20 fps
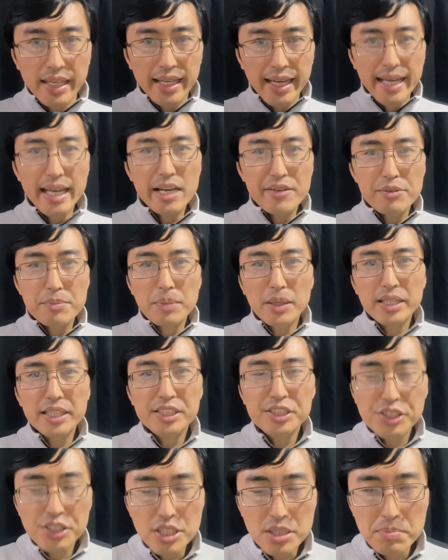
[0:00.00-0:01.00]
Hey everybody,
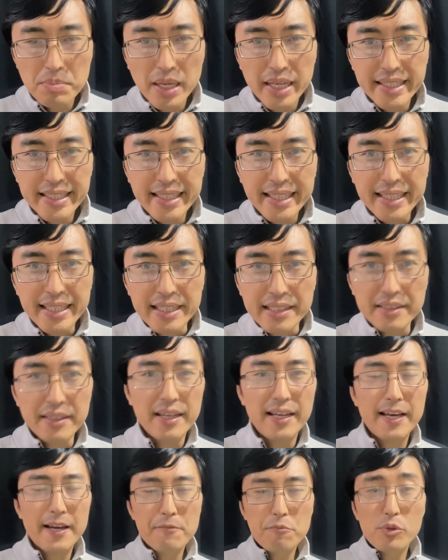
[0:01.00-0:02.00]
just Mike here.
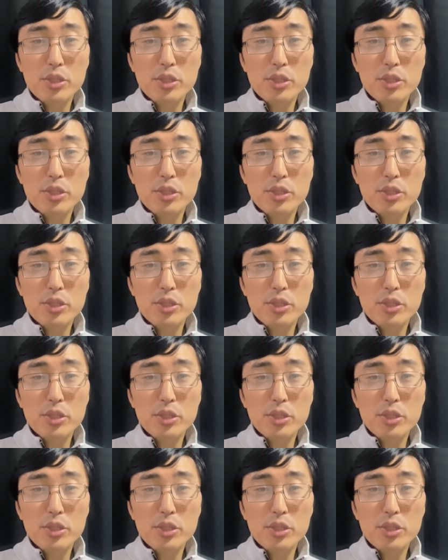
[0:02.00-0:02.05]
and um,